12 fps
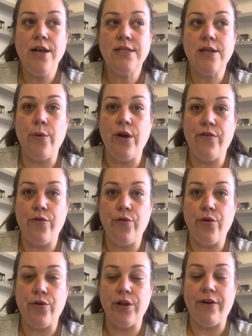So
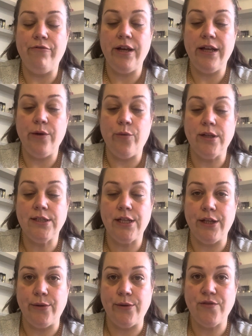overall, I really want to
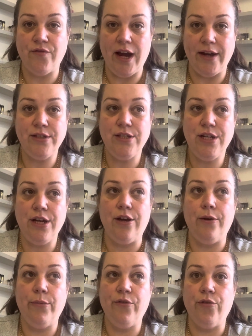lose 5
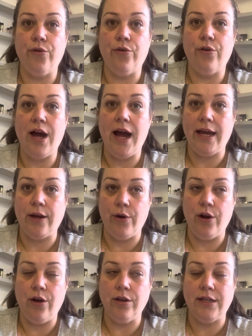stone before I go
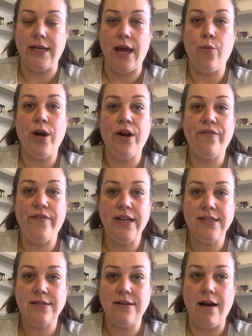on holiday. And when I
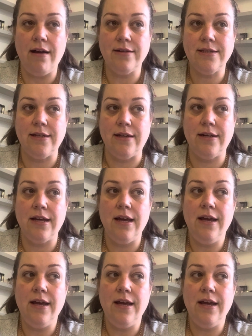first started,